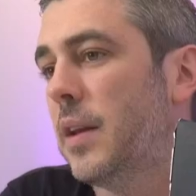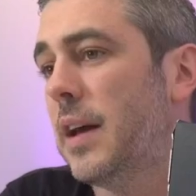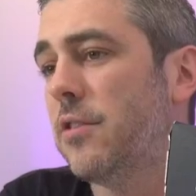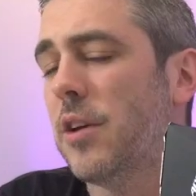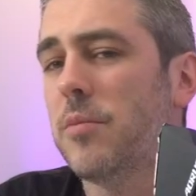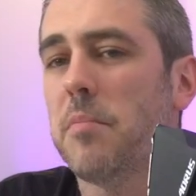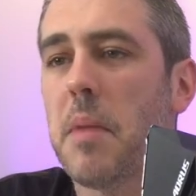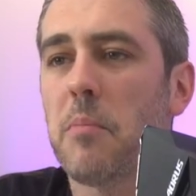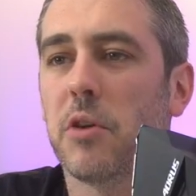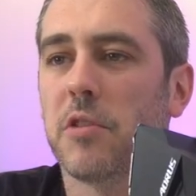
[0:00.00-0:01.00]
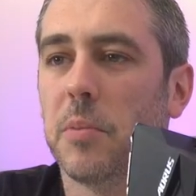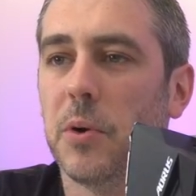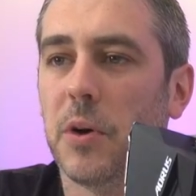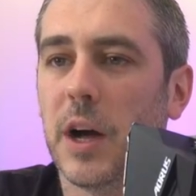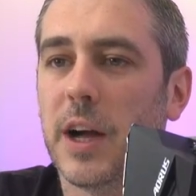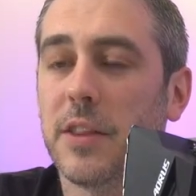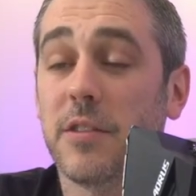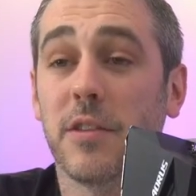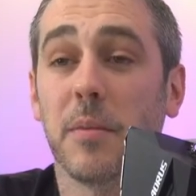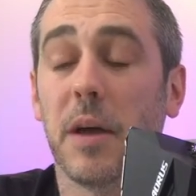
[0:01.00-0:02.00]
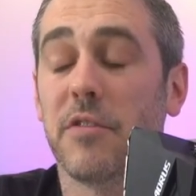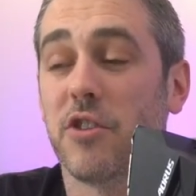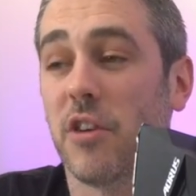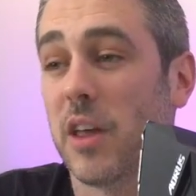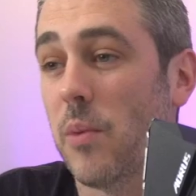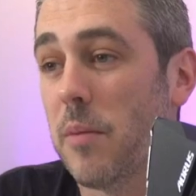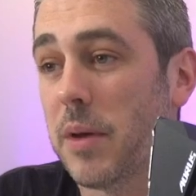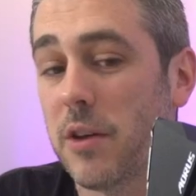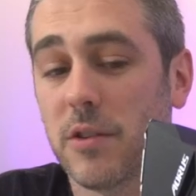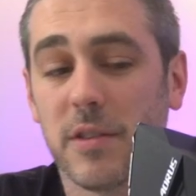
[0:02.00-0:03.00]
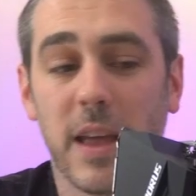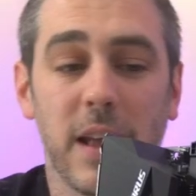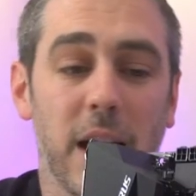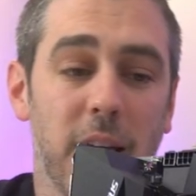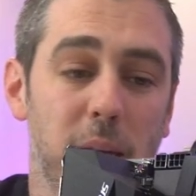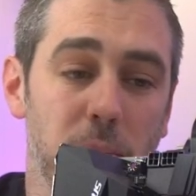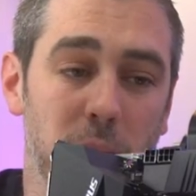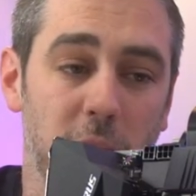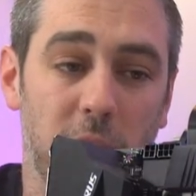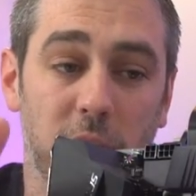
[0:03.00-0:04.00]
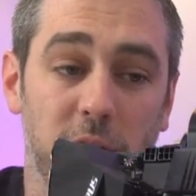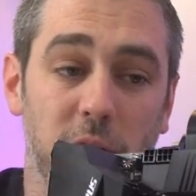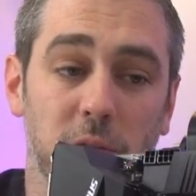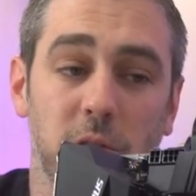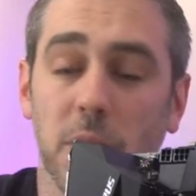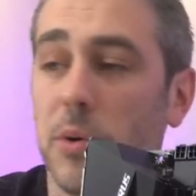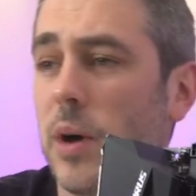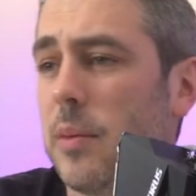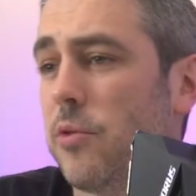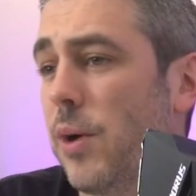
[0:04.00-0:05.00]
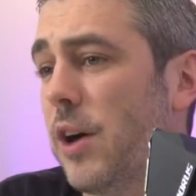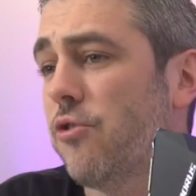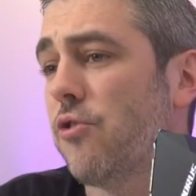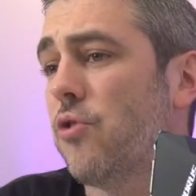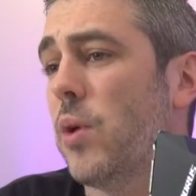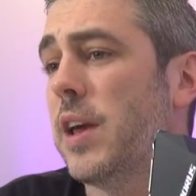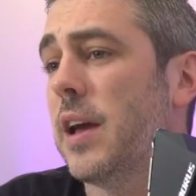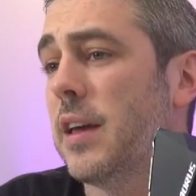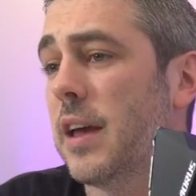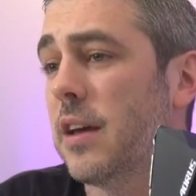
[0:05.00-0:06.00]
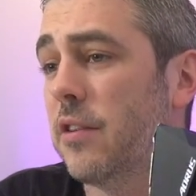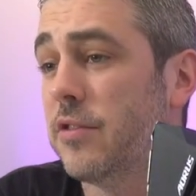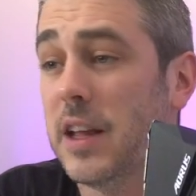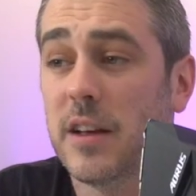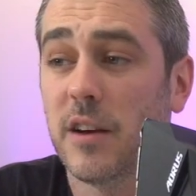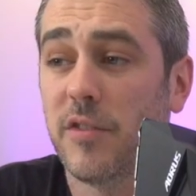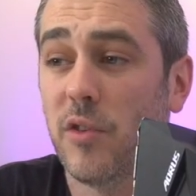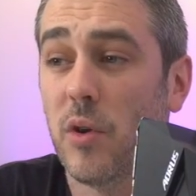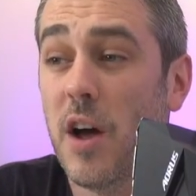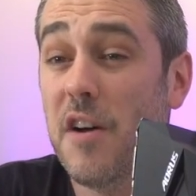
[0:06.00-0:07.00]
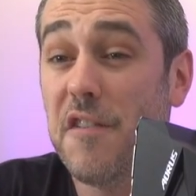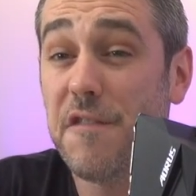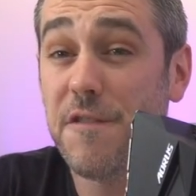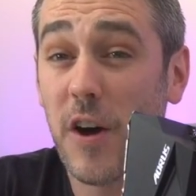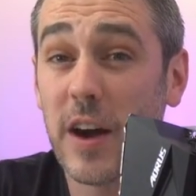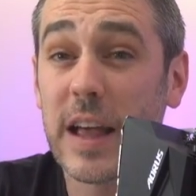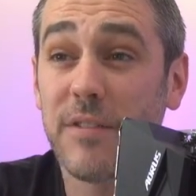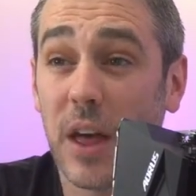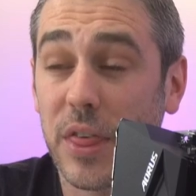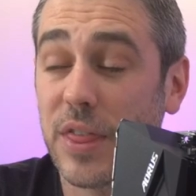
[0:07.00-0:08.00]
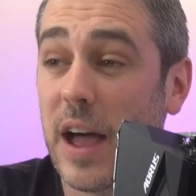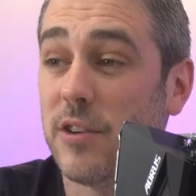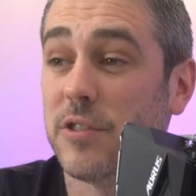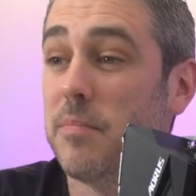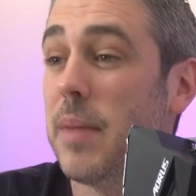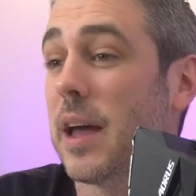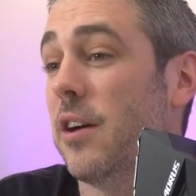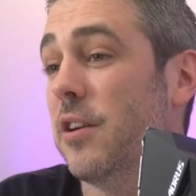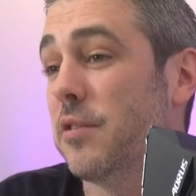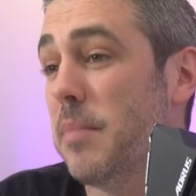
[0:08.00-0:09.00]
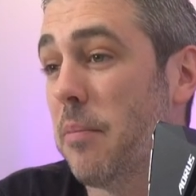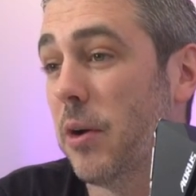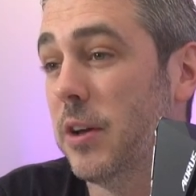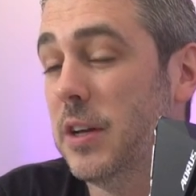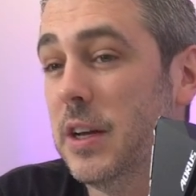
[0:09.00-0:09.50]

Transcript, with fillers: Now, in terms of memory support, uh, this is a bit of a tricky one because they claim uh, this can support up to 128 gig of DDR4 5,000 megahertz memory.